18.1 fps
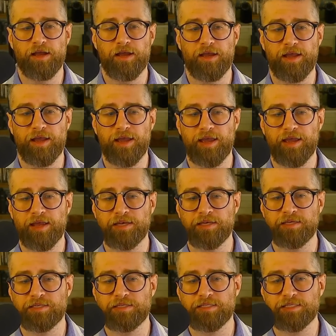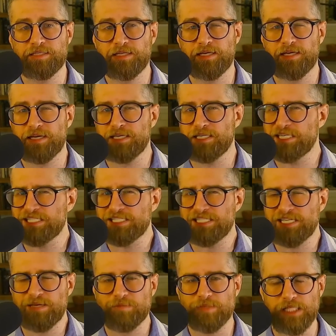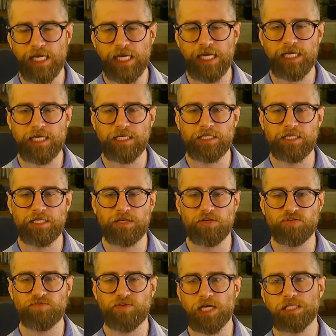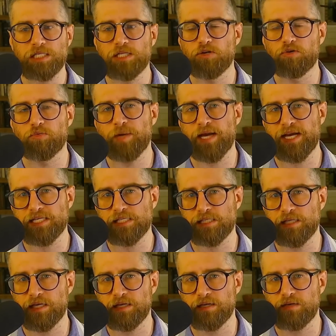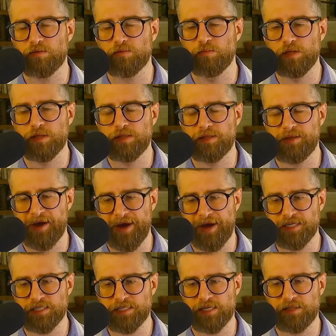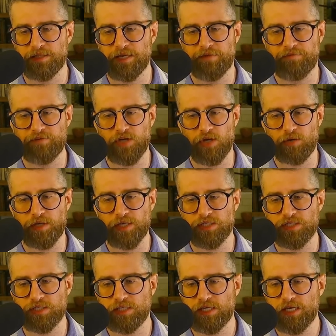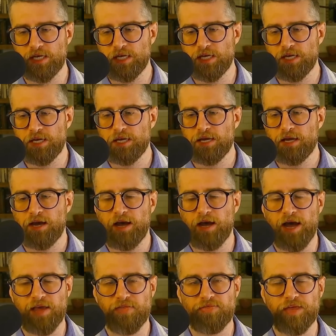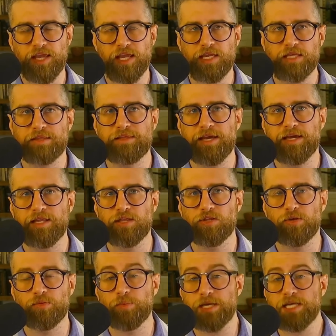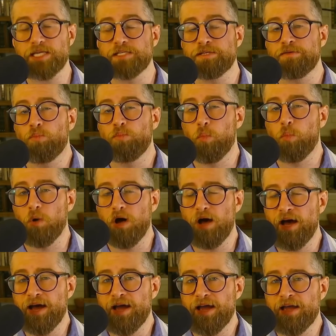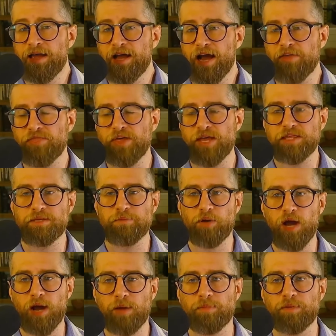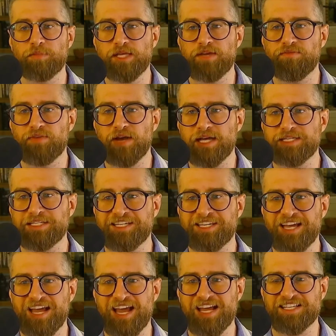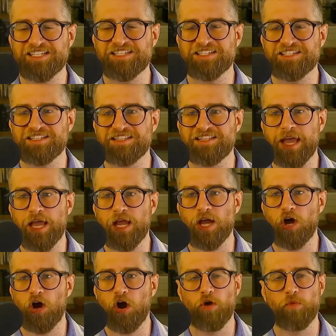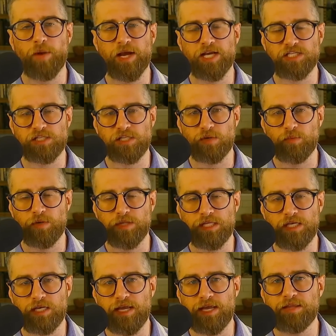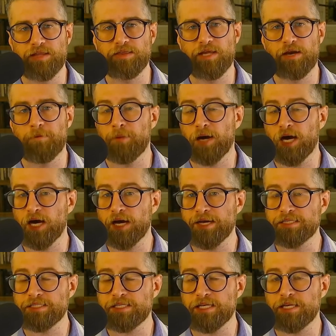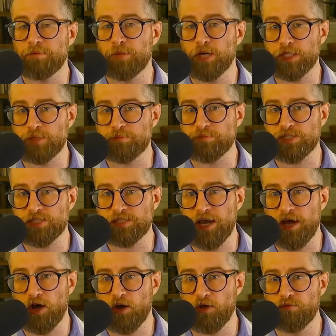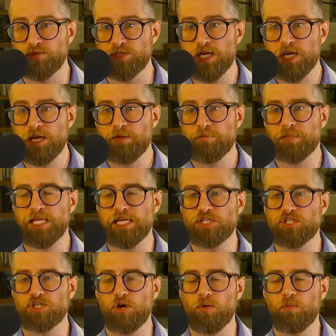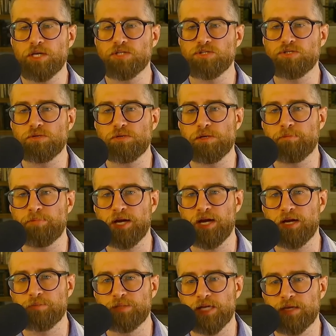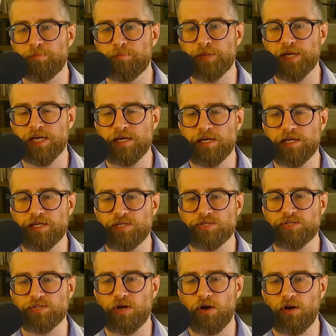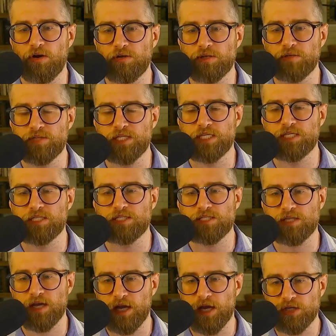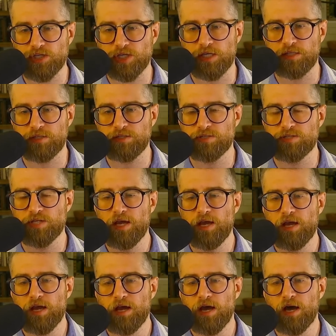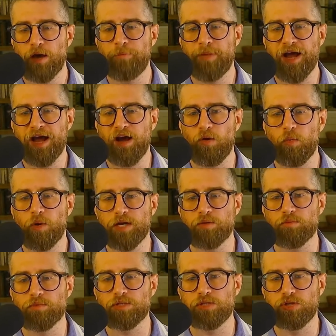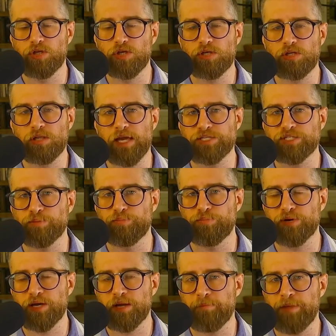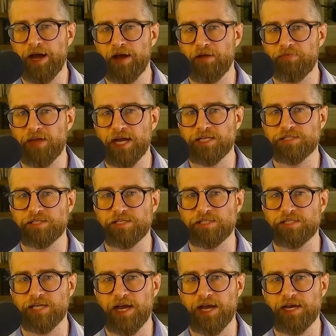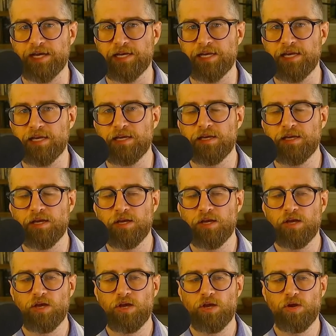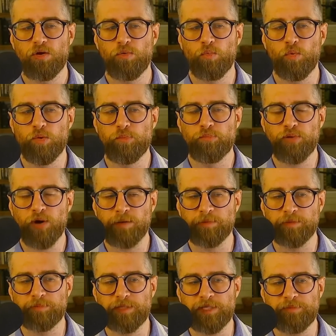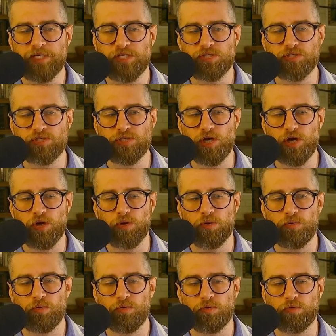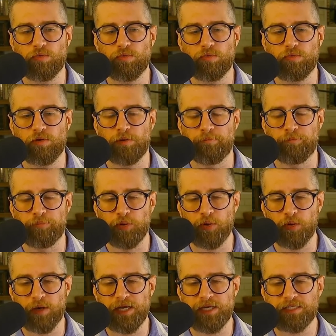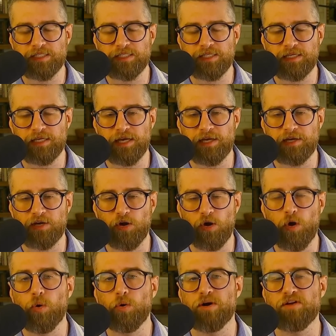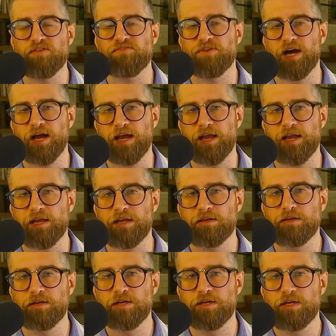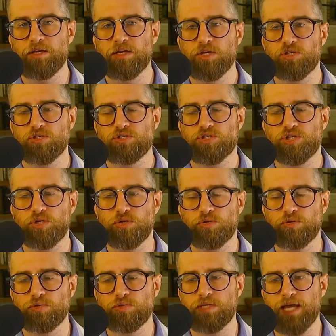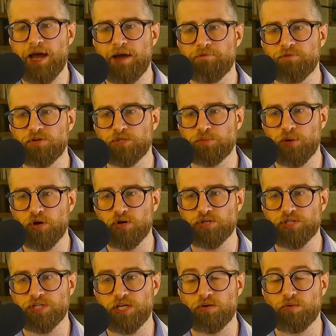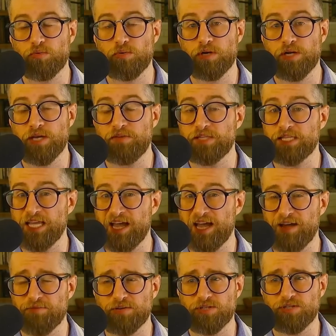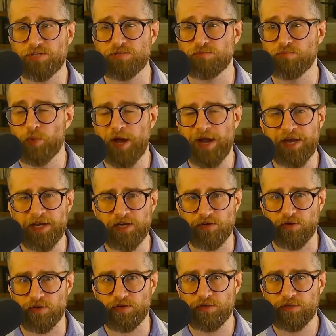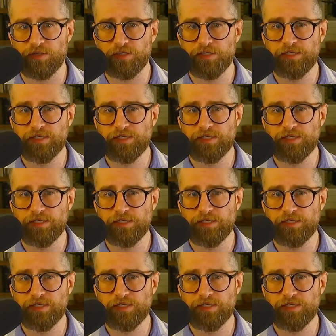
And it just seems like there's very little wrestling with that I've noticed. I think that the reason why, I think that probably if I had to guess, they are wrestling with it in their minds and among themselves, but they don't want to do it in public because all of the discussions about what it would look like to bring about that society would probably be so abhorrent and horrifying to the average person or even the average radical